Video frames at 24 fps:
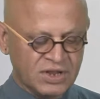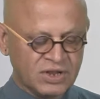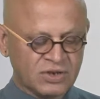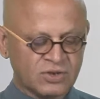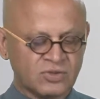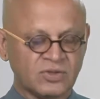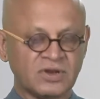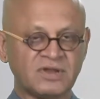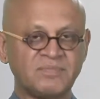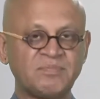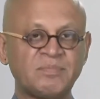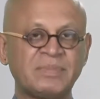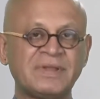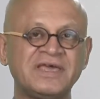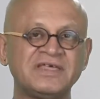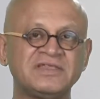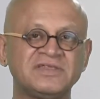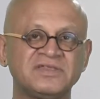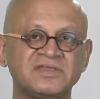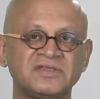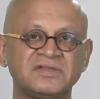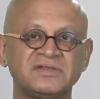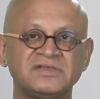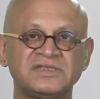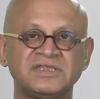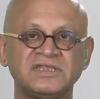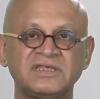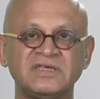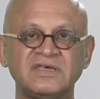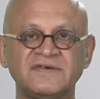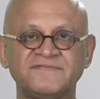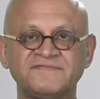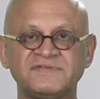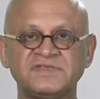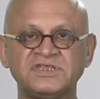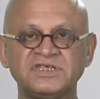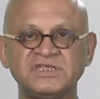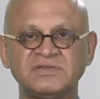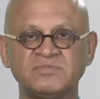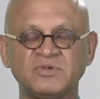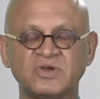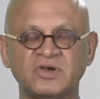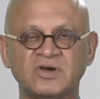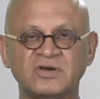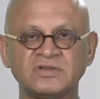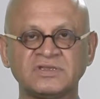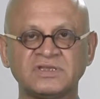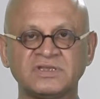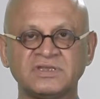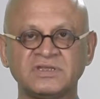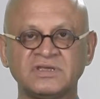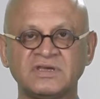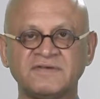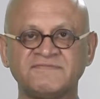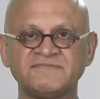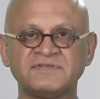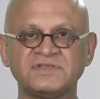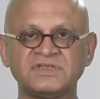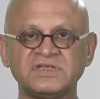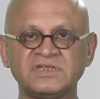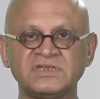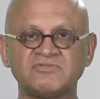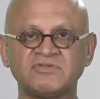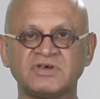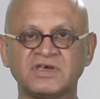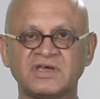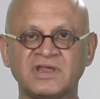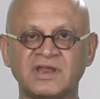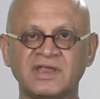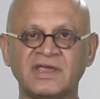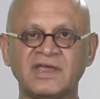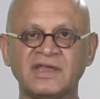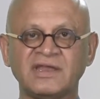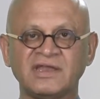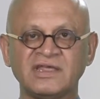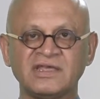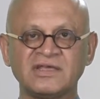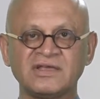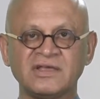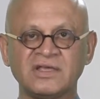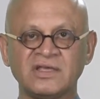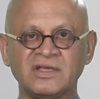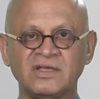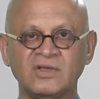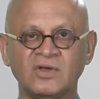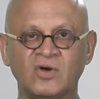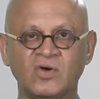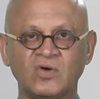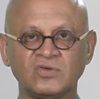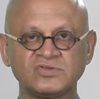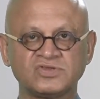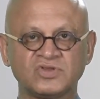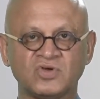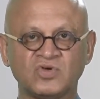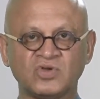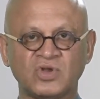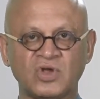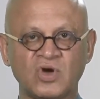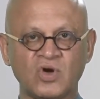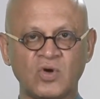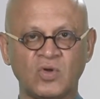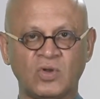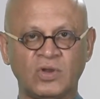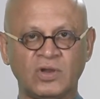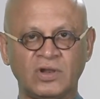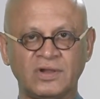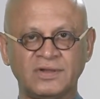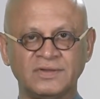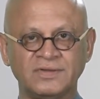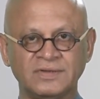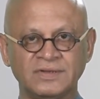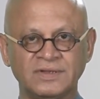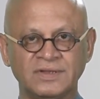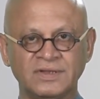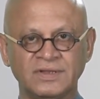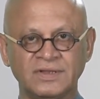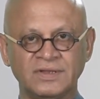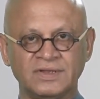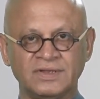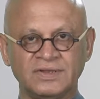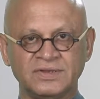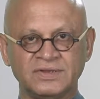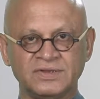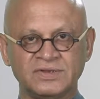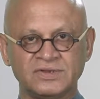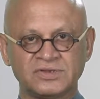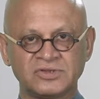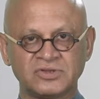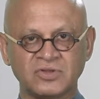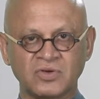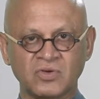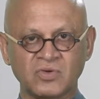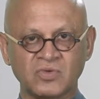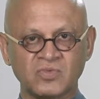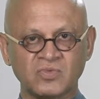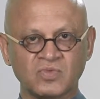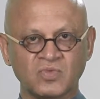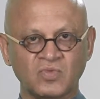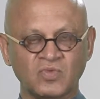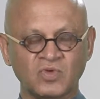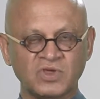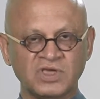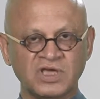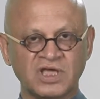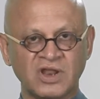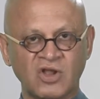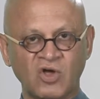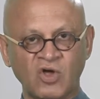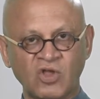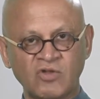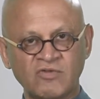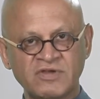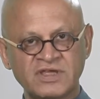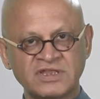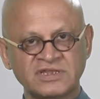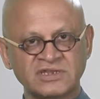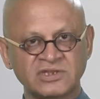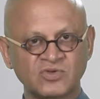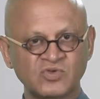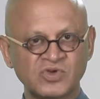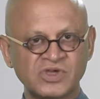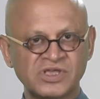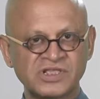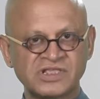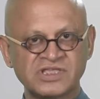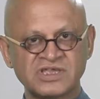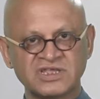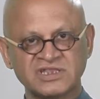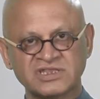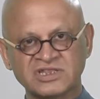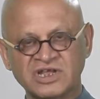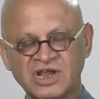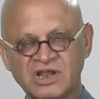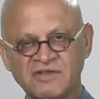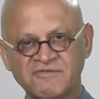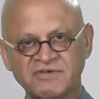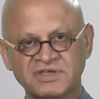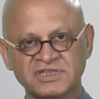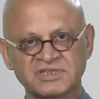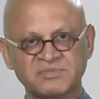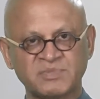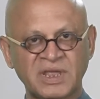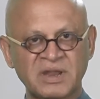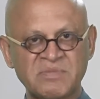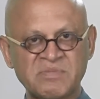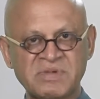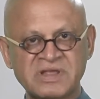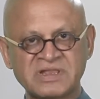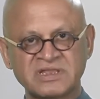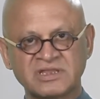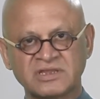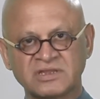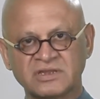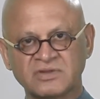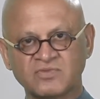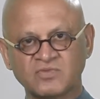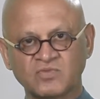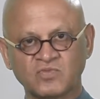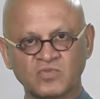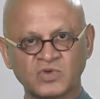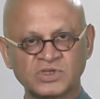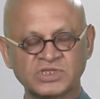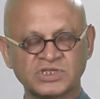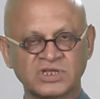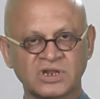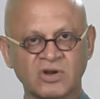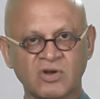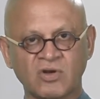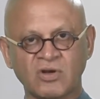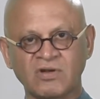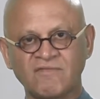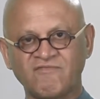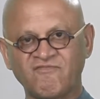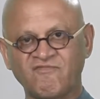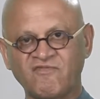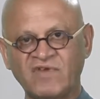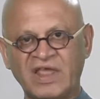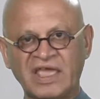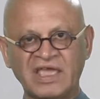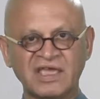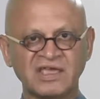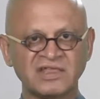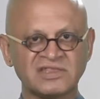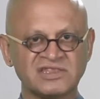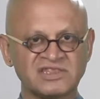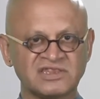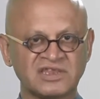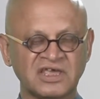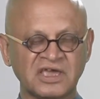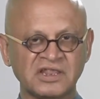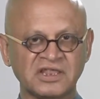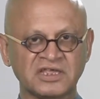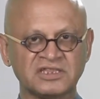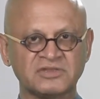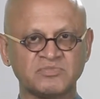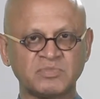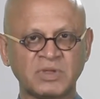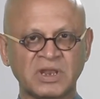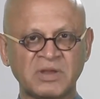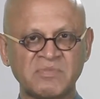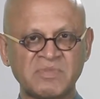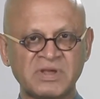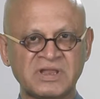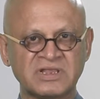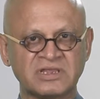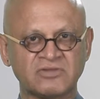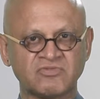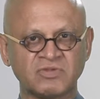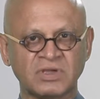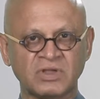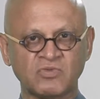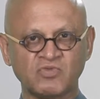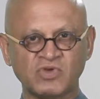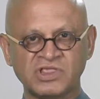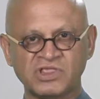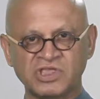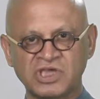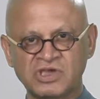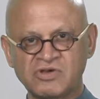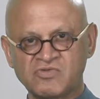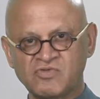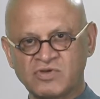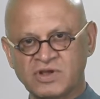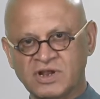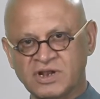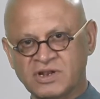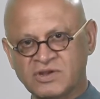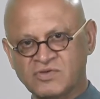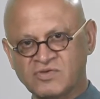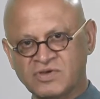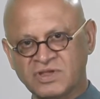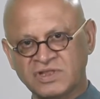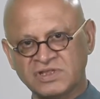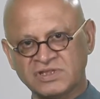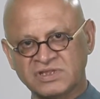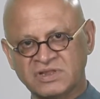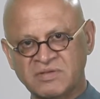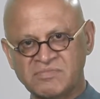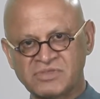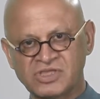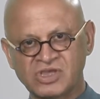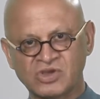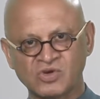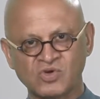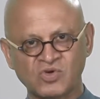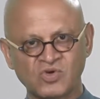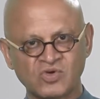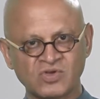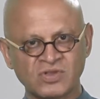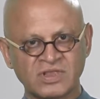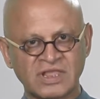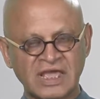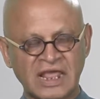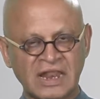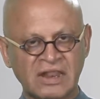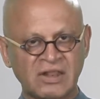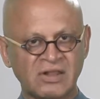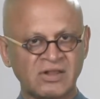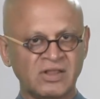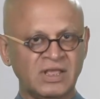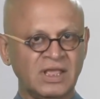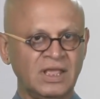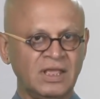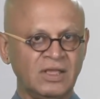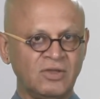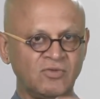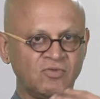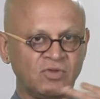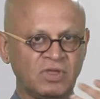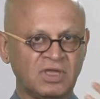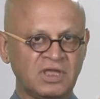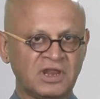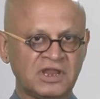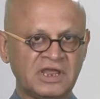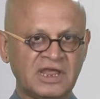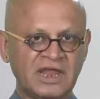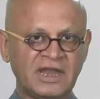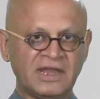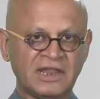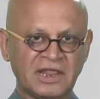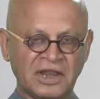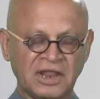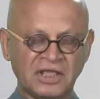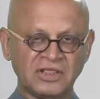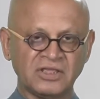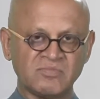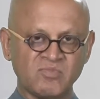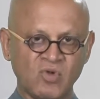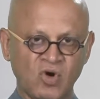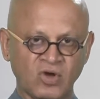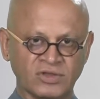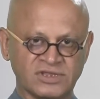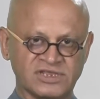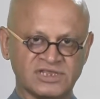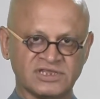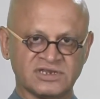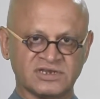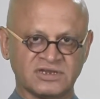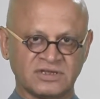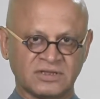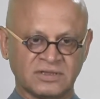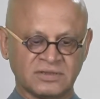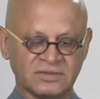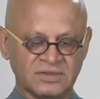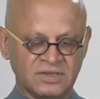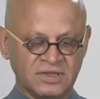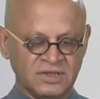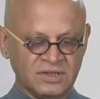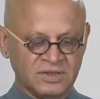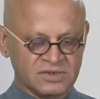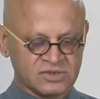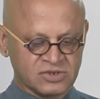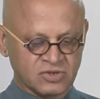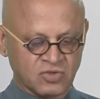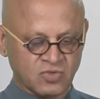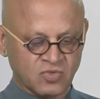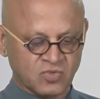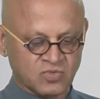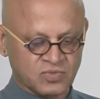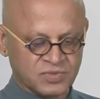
to replace CFCs because CFCs were creating ozone hole. So we are always doing these kind of experiments which are called Frankenstein experiments, where we think we are doing something good, then we create another monster. So